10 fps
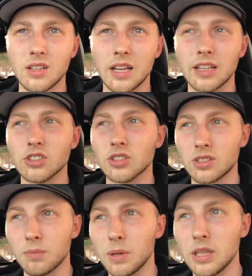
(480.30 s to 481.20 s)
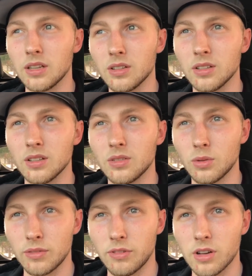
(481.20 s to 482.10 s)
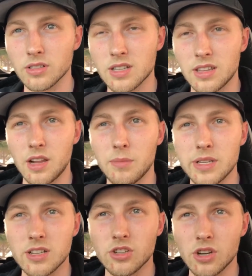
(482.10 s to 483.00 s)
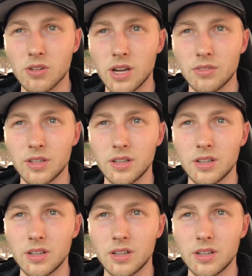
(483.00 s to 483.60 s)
and just compete in Twin Falls at the NPC Showdown?